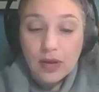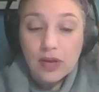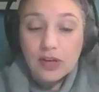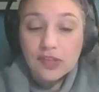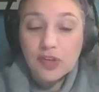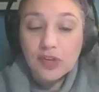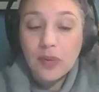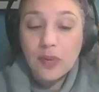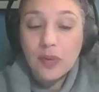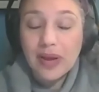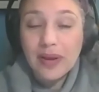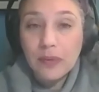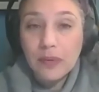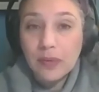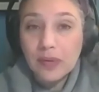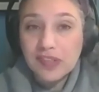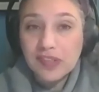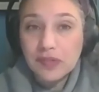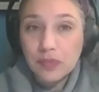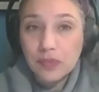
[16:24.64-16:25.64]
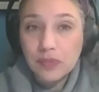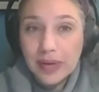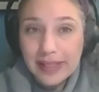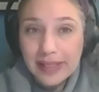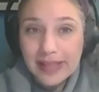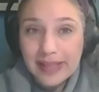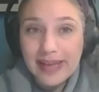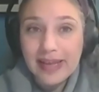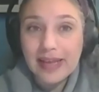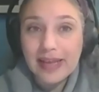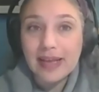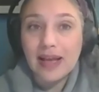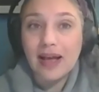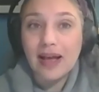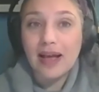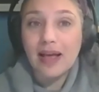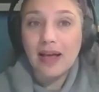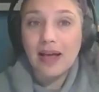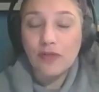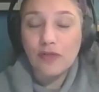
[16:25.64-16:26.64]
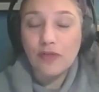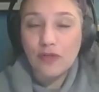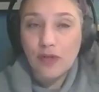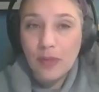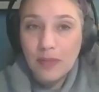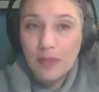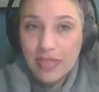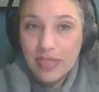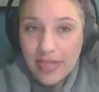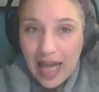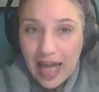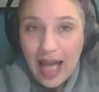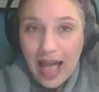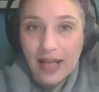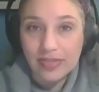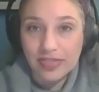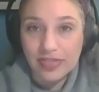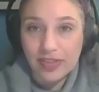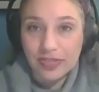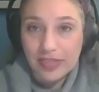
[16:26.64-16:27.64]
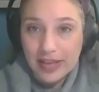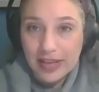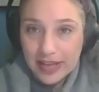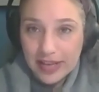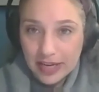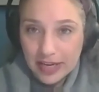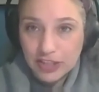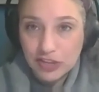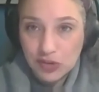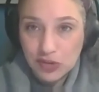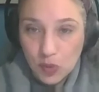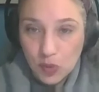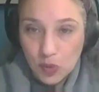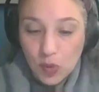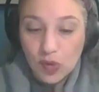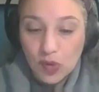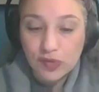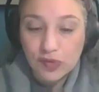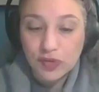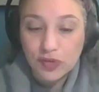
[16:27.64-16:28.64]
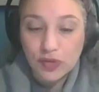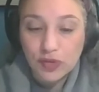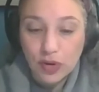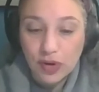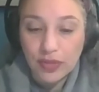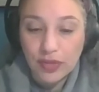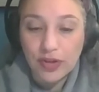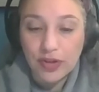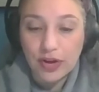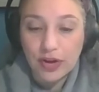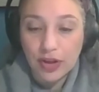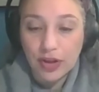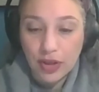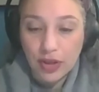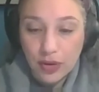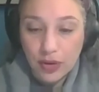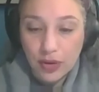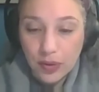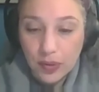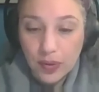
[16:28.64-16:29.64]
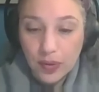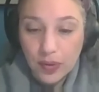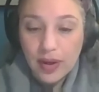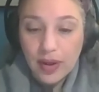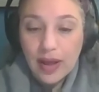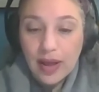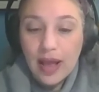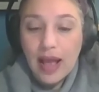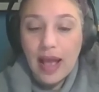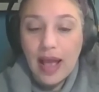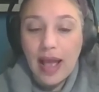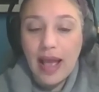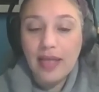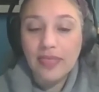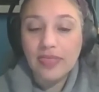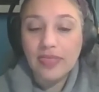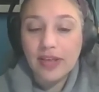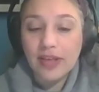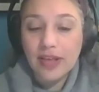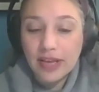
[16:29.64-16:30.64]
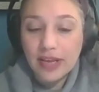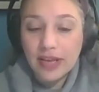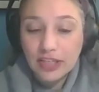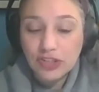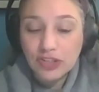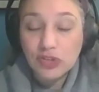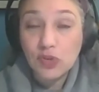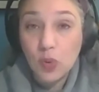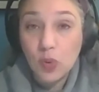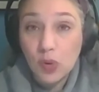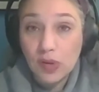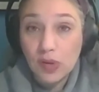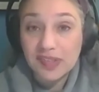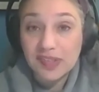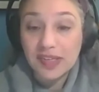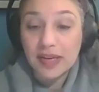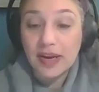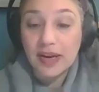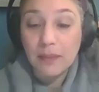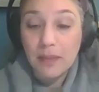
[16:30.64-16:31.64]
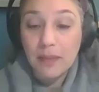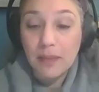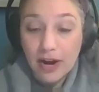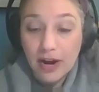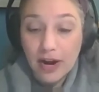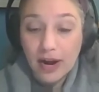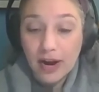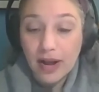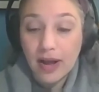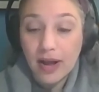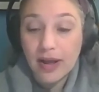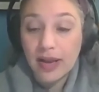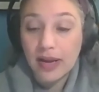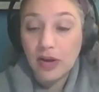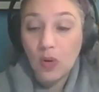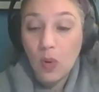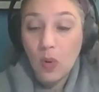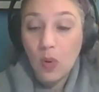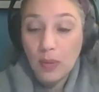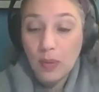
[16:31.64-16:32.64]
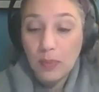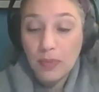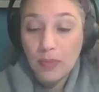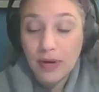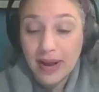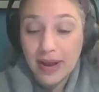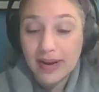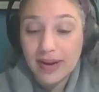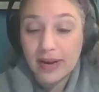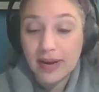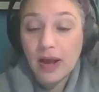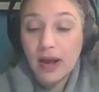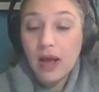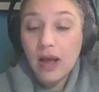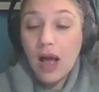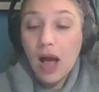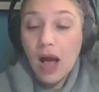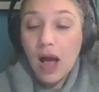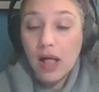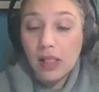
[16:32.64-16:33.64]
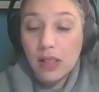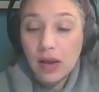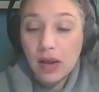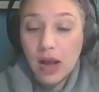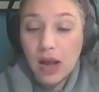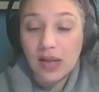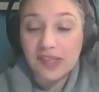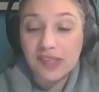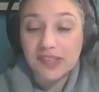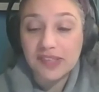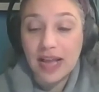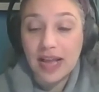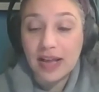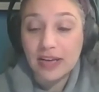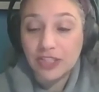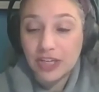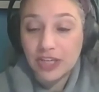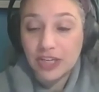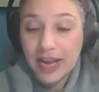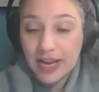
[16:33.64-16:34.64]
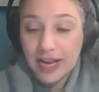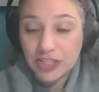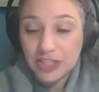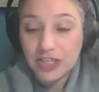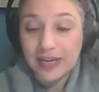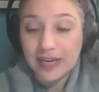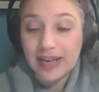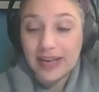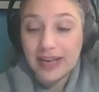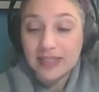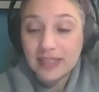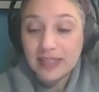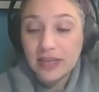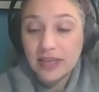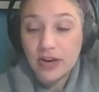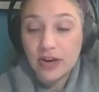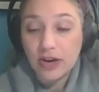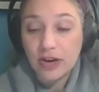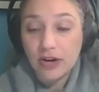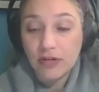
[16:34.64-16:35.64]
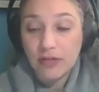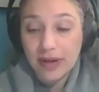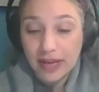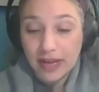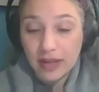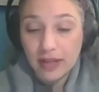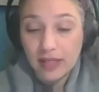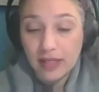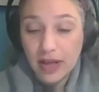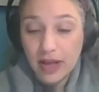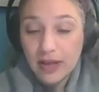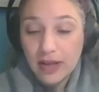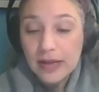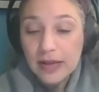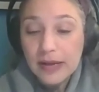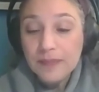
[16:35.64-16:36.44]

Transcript: So it was really from that the Yiddish schools took their cue, and the Yiddish schools in America incorporated Holocaust education into their curricula,